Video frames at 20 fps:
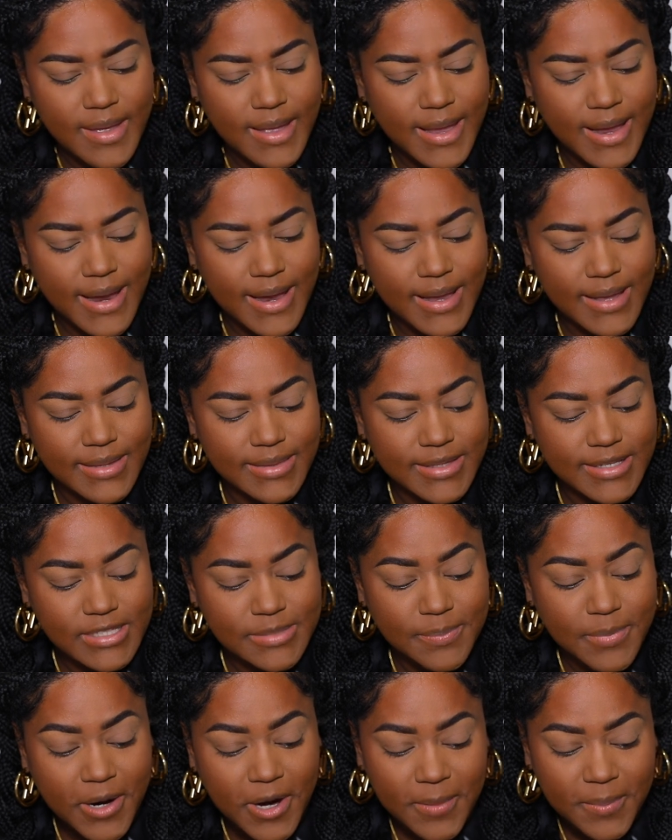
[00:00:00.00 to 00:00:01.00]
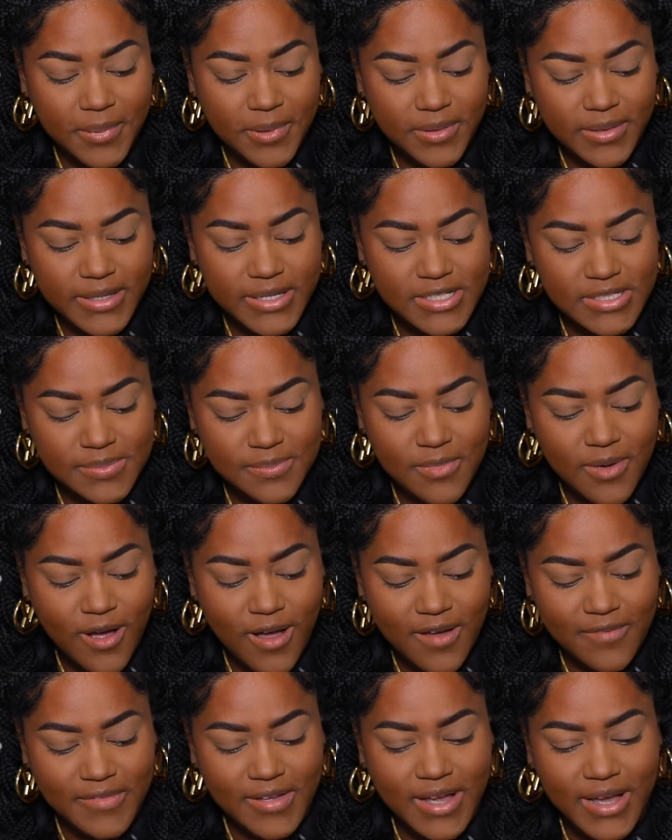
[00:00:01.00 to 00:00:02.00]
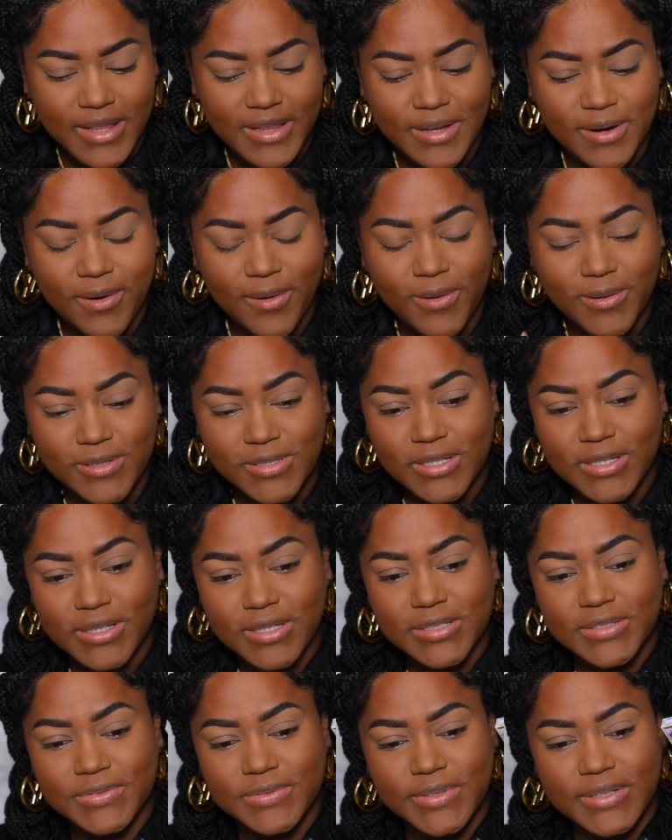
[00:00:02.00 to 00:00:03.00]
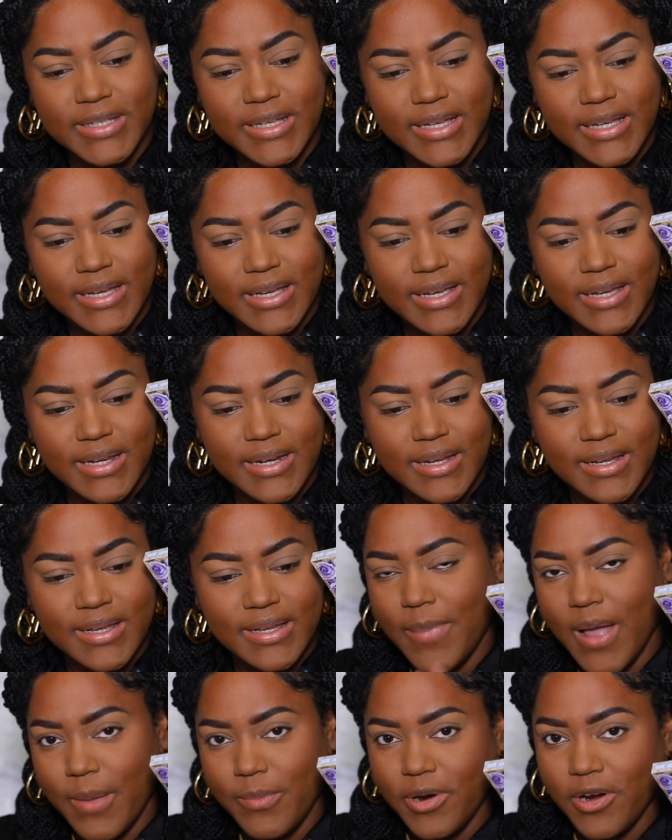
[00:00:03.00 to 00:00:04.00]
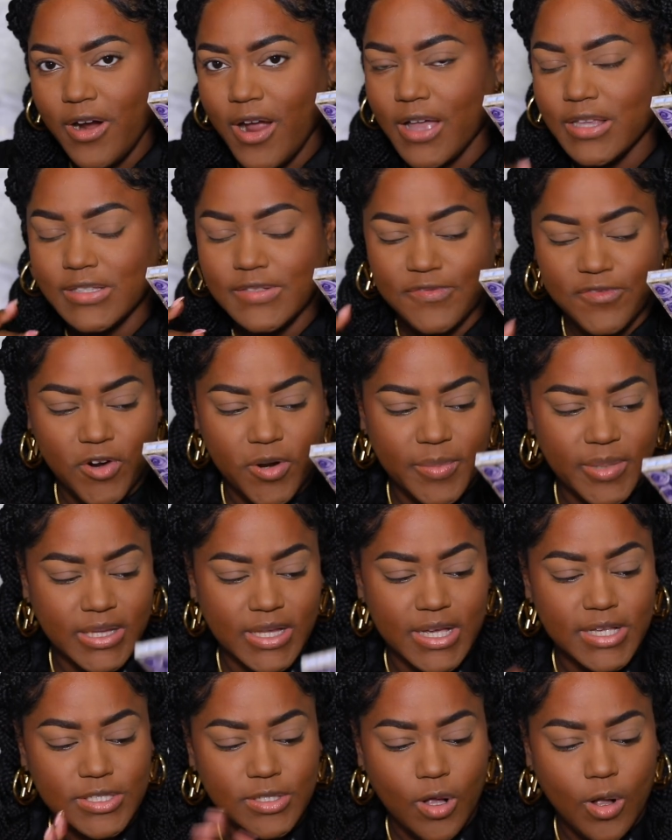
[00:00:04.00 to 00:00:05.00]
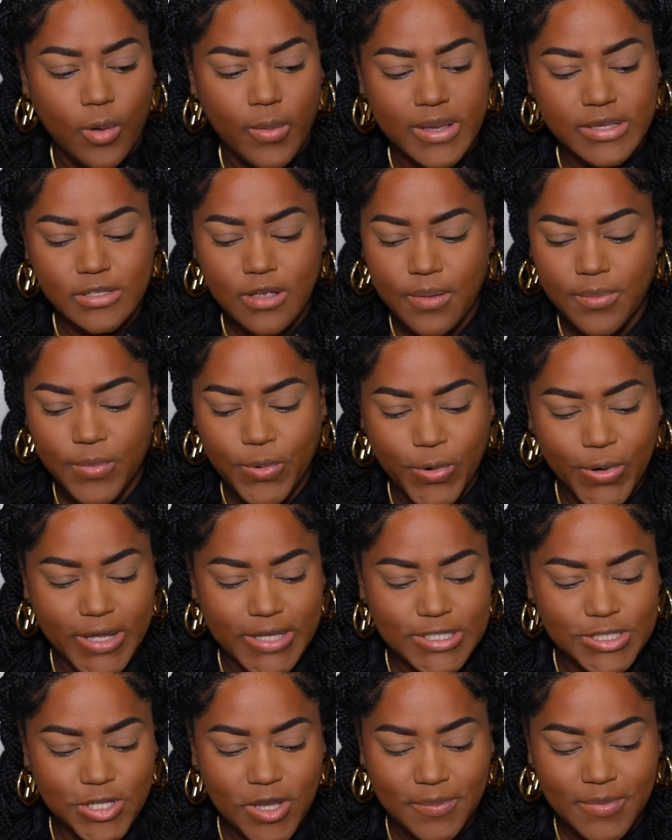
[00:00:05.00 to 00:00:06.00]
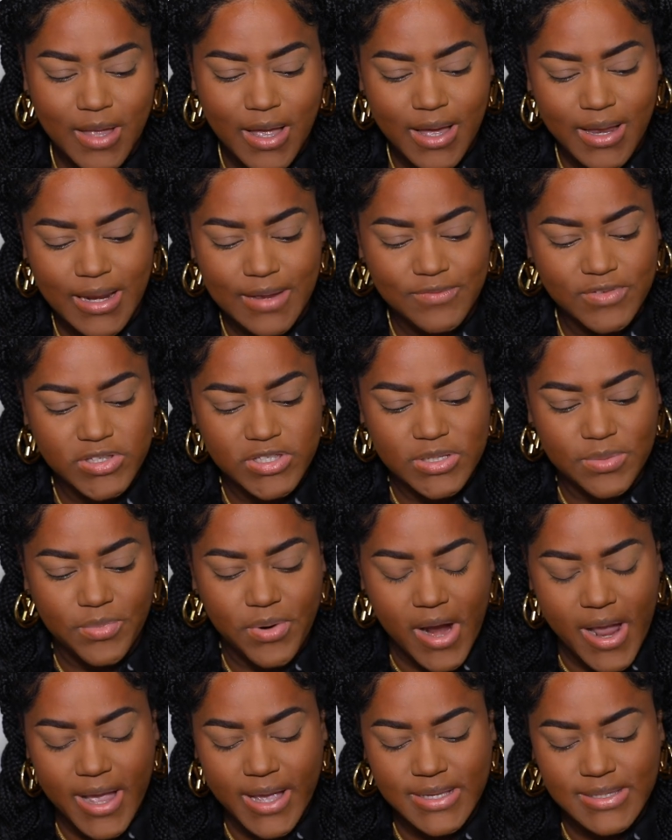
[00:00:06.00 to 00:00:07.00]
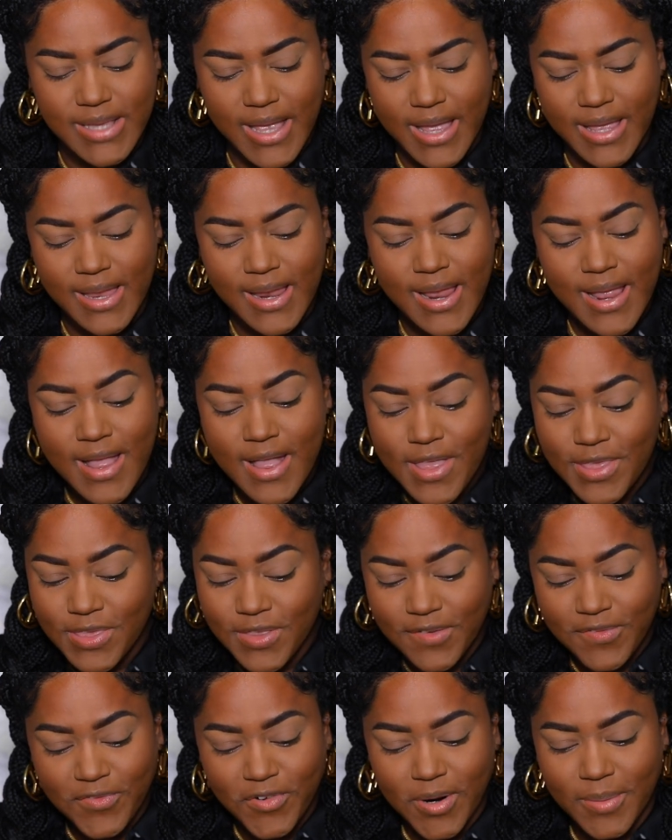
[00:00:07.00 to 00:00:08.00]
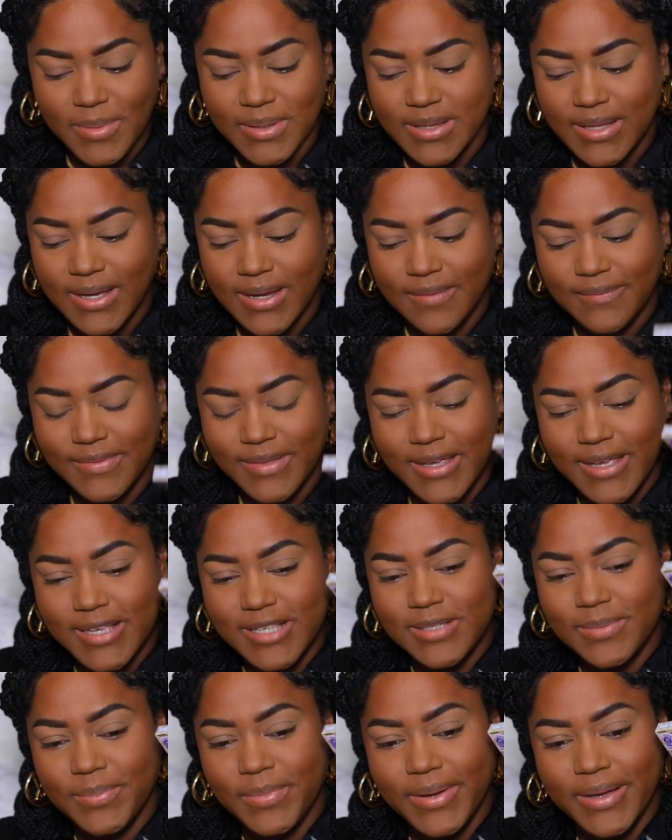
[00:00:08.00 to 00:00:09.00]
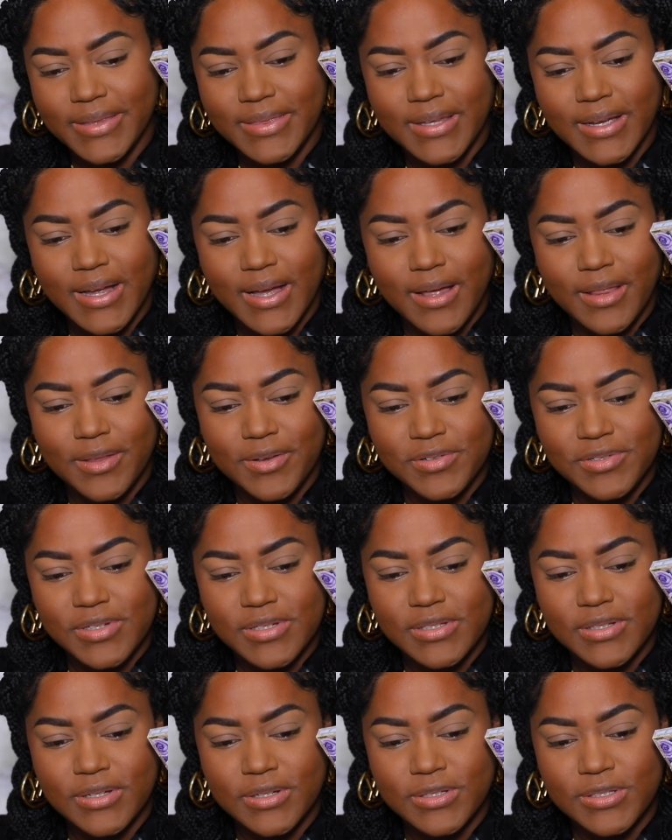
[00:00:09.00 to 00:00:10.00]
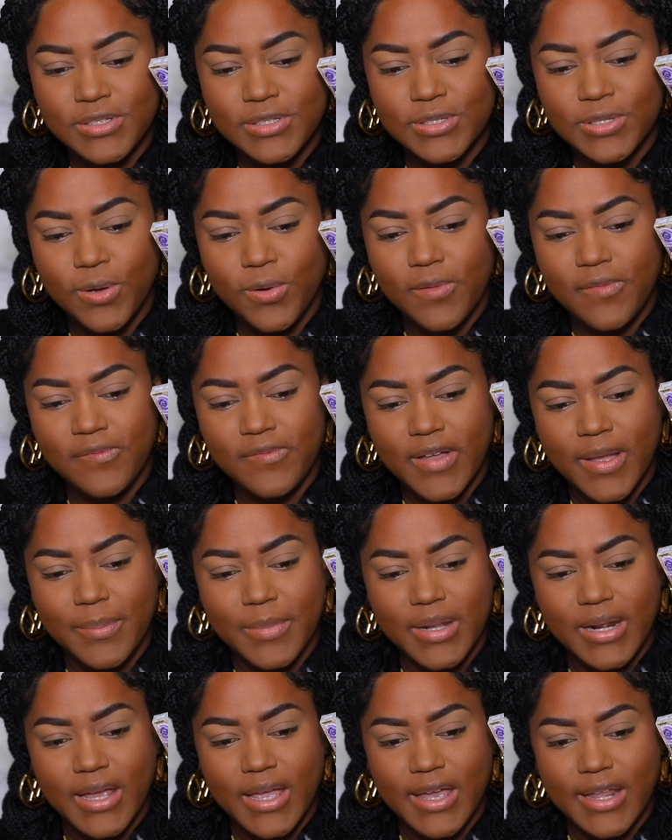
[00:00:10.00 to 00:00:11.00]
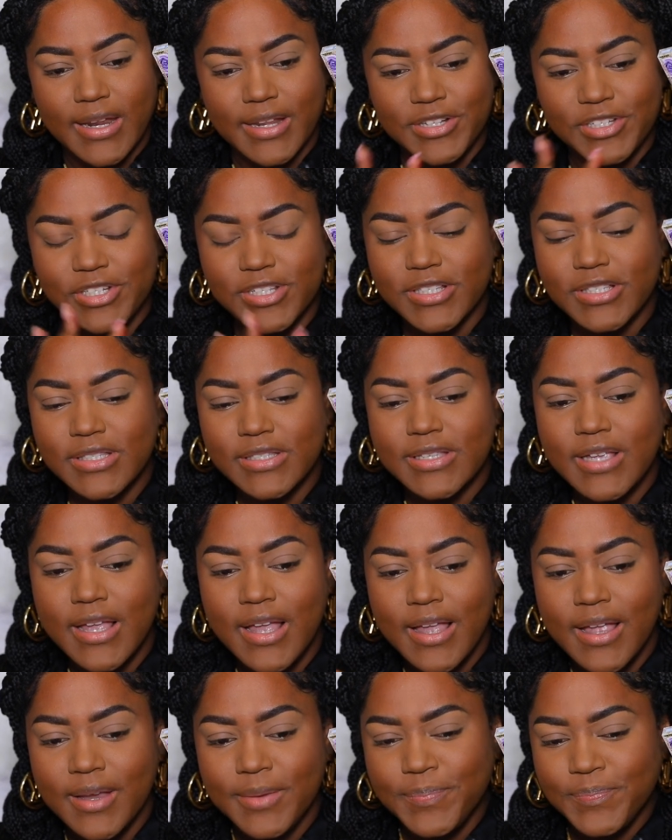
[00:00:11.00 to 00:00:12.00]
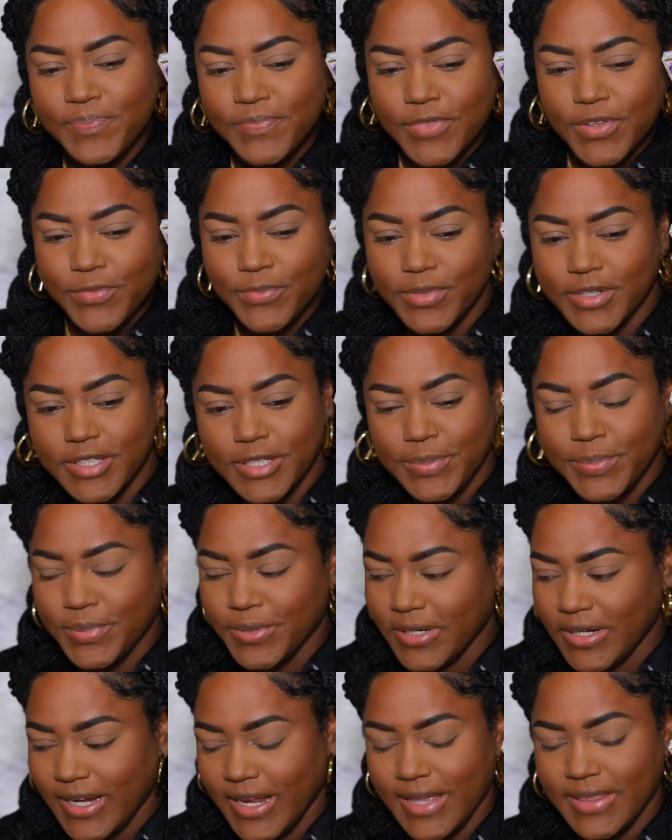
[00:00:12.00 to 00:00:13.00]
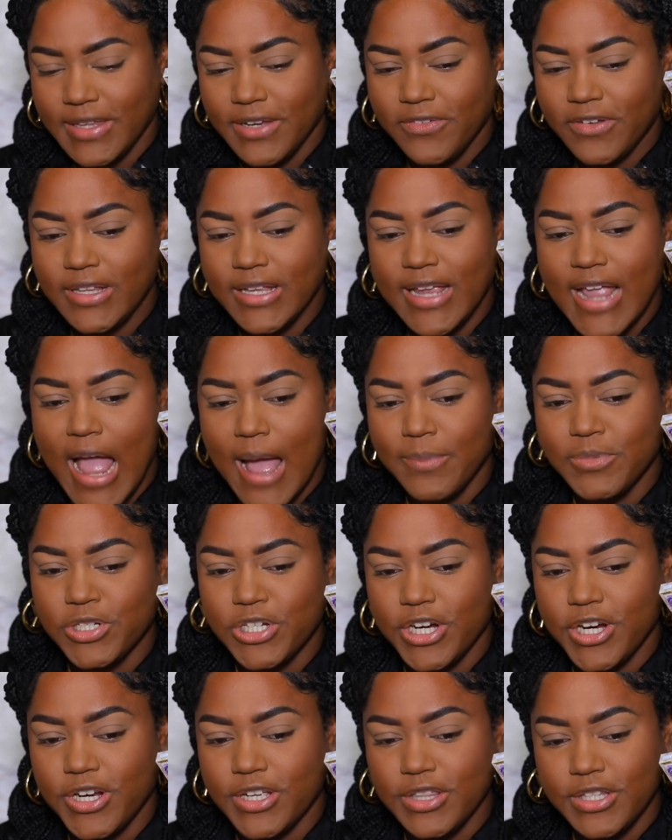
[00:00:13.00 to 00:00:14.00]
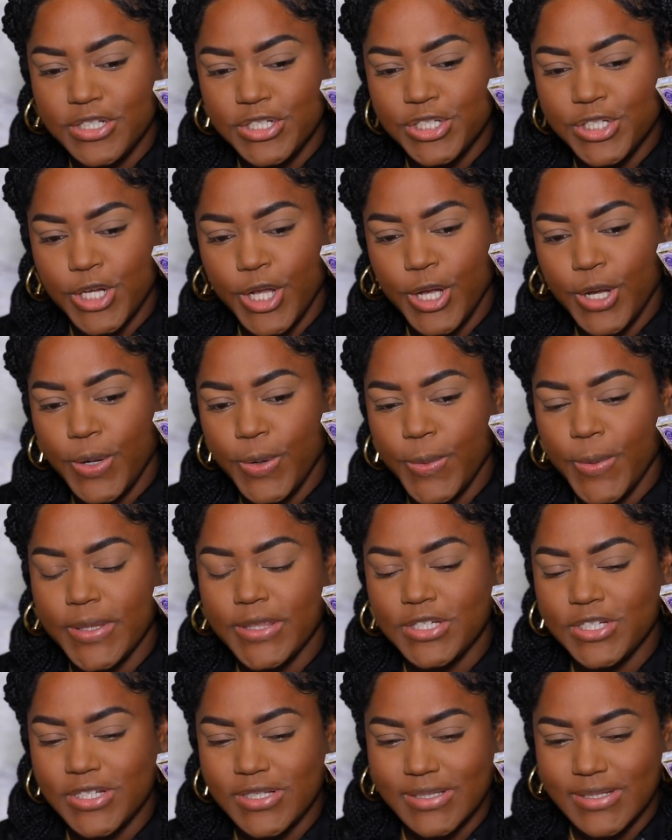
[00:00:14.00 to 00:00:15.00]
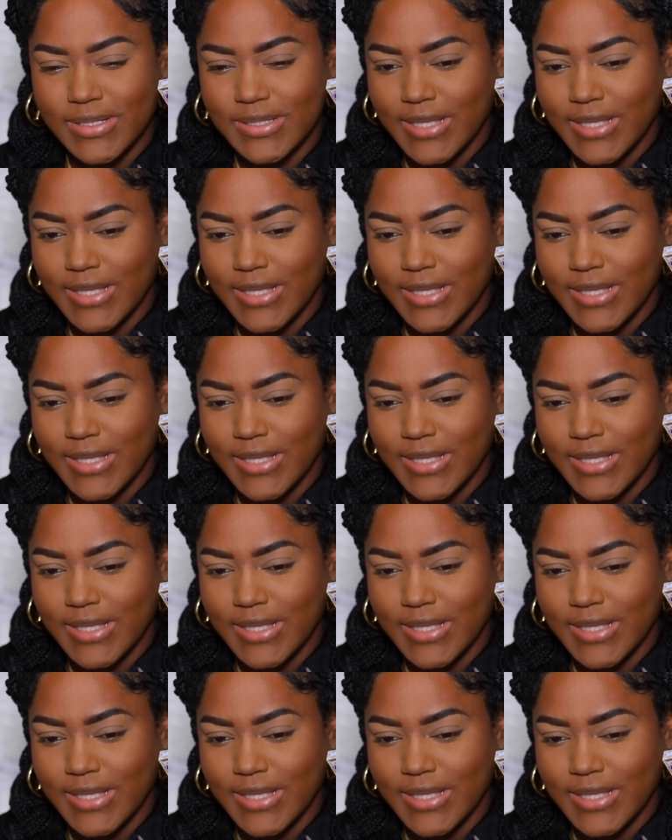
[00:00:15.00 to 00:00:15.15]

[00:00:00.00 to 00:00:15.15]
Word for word: And this purplish mauve color also looks really good. Pat McGrath's formula is always on point, so I'm not even surprised at the formula of these, but the colors just look so feminine and just really pretty, and they really capture the show and just the